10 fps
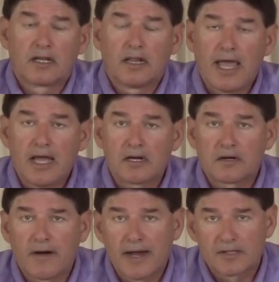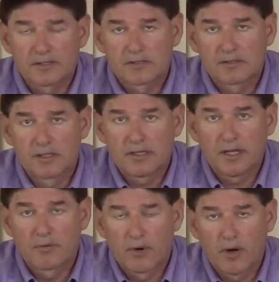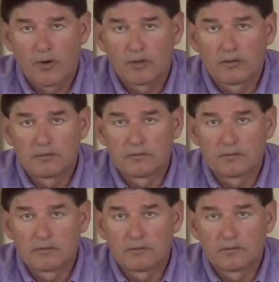the land grants that they wrote